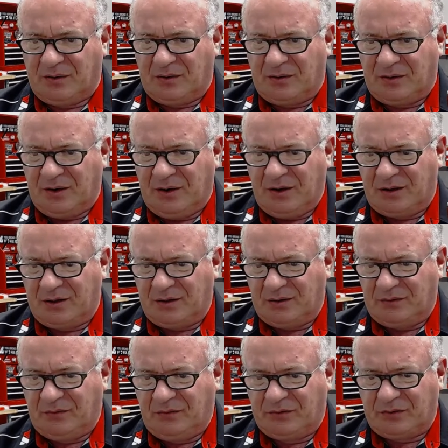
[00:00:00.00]
All right,
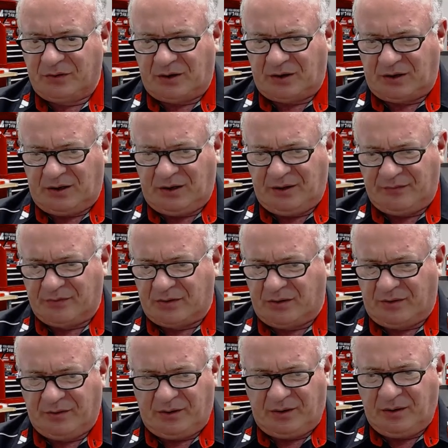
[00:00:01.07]
kids, I have
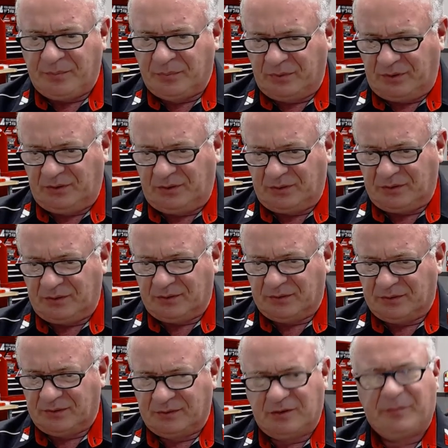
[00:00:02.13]
caught up with you.
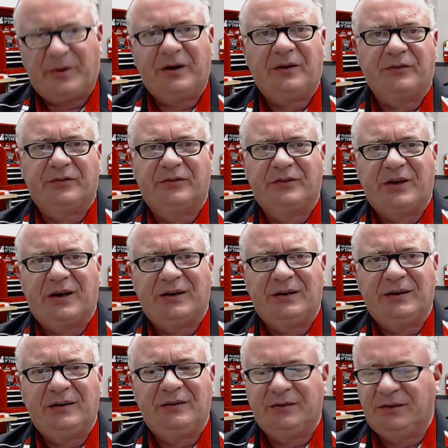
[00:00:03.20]
Nobody else has got
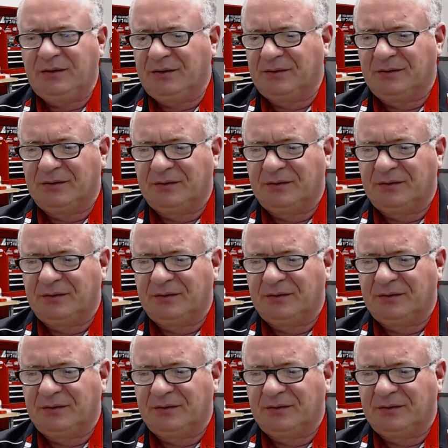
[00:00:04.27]
anything.